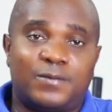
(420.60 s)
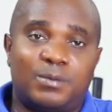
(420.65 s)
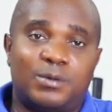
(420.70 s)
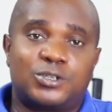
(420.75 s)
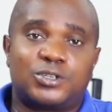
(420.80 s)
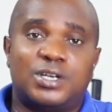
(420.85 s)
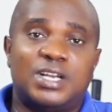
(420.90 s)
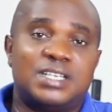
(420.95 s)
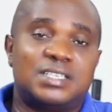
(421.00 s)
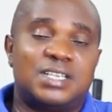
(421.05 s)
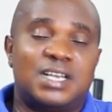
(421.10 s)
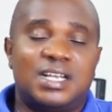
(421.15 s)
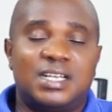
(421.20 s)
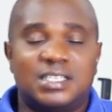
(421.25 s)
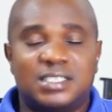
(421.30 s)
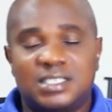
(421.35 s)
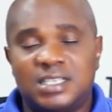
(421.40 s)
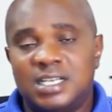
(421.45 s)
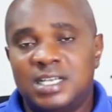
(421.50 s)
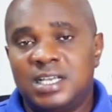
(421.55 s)
information is
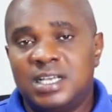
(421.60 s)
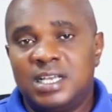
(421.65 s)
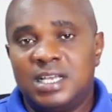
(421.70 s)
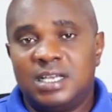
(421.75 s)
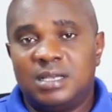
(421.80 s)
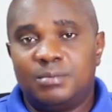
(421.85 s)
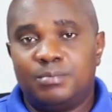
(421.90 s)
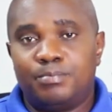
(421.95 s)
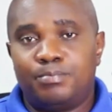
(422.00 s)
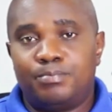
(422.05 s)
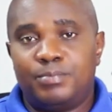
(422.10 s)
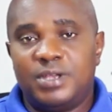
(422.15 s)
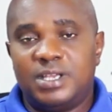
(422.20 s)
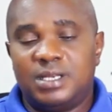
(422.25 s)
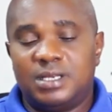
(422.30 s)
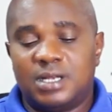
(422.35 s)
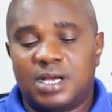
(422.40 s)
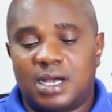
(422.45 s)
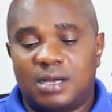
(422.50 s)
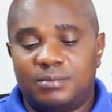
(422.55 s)
linked
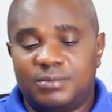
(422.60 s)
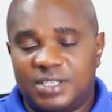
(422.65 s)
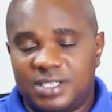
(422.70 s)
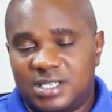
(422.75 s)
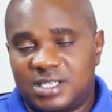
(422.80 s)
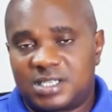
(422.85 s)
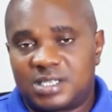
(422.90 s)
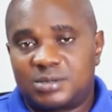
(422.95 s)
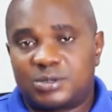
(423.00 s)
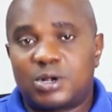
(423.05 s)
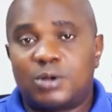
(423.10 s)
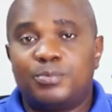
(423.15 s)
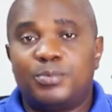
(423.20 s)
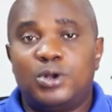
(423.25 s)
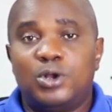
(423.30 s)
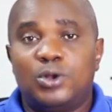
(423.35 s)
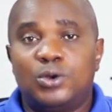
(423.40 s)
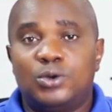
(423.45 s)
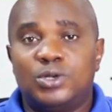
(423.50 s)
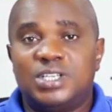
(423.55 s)
in um, the
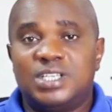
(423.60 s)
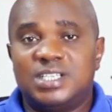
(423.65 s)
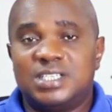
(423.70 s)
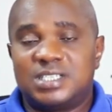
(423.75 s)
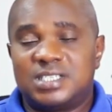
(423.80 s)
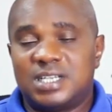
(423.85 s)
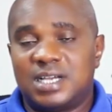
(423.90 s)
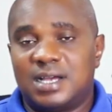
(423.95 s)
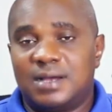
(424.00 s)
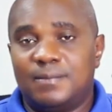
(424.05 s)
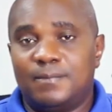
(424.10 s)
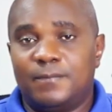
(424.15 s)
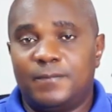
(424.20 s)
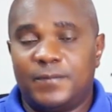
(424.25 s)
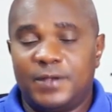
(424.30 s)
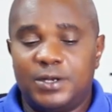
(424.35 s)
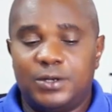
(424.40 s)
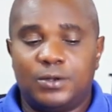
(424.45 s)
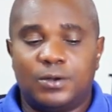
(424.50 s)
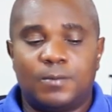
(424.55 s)
description below this um,
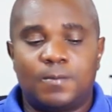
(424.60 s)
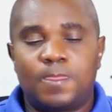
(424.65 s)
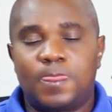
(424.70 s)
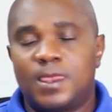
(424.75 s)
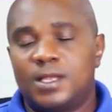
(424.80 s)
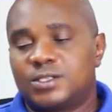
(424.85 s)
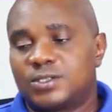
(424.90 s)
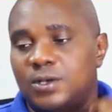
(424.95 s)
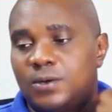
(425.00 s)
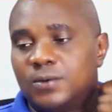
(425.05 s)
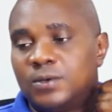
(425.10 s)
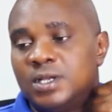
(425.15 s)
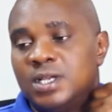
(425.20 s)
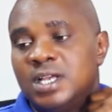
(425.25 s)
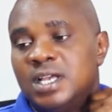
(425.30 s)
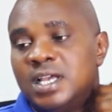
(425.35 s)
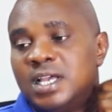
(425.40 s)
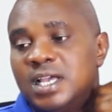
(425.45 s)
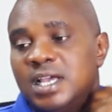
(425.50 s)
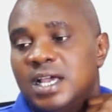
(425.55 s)
video. So
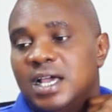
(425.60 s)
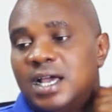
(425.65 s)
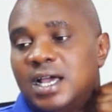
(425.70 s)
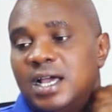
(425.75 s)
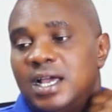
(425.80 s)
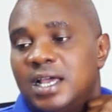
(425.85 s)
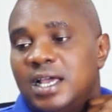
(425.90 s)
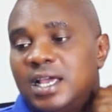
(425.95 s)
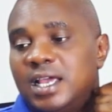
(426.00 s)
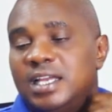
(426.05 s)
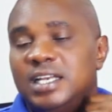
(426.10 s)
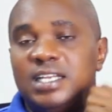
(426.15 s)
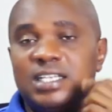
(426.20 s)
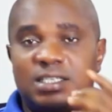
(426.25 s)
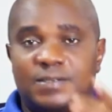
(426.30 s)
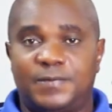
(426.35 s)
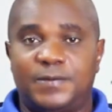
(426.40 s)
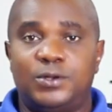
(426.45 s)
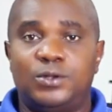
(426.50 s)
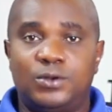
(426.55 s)
in
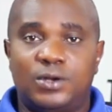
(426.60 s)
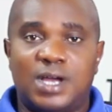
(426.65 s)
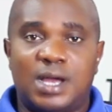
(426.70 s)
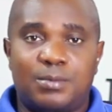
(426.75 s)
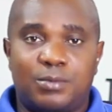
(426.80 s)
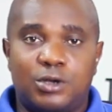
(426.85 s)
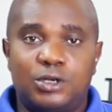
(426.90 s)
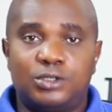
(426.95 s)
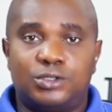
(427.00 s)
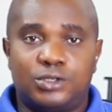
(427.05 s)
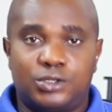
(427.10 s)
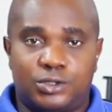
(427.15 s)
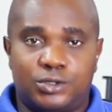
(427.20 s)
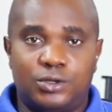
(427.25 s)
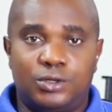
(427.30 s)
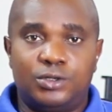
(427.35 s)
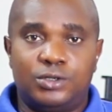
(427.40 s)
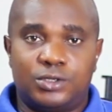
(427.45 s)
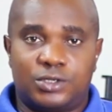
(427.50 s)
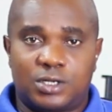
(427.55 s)
this video, I'm going to
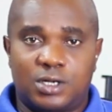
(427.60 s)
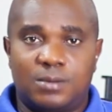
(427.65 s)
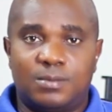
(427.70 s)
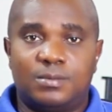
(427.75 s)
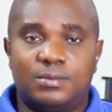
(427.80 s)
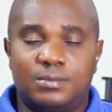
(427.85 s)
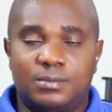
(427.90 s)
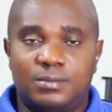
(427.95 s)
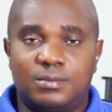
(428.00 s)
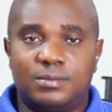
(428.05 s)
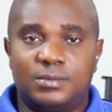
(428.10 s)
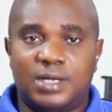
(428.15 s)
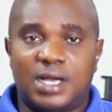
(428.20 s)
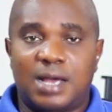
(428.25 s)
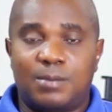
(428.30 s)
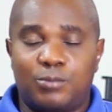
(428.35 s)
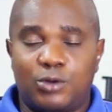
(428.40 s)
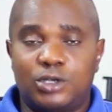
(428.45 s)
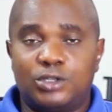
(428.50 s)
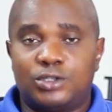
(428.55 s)
show you some,
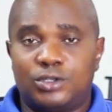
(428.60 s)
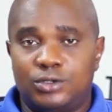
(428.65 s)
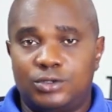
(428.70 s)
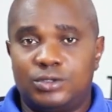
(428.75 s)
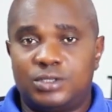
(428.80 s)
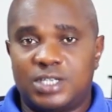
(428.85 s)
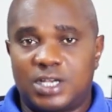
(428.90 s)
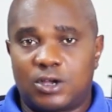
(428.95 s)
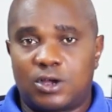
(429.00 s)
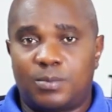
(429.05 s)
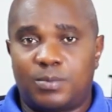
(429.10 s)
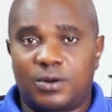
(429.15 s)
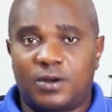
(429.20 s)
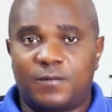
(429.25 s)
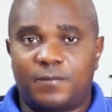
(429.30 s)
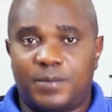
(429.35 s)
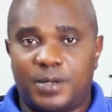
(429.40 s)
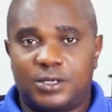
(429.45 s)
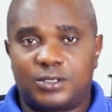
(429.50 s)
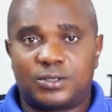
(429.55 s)
I'm going to use a
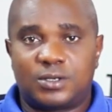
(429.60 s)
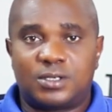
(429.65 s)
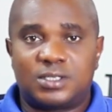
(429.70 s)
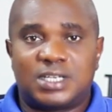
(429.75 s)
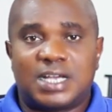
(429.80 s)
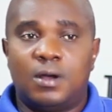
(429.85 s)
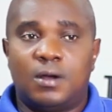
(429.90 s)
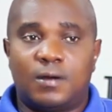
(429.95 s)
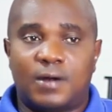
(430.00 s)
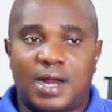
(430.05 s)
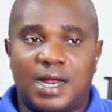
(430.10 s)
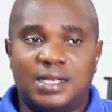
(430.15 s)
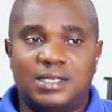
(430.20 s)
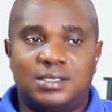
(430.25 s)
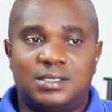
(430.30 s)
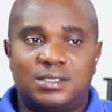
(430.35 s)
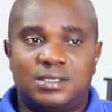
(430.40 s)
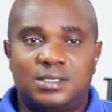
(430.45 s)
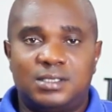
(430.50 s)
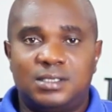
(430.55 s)
couple of pictures, all
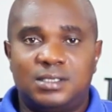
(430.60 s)
right?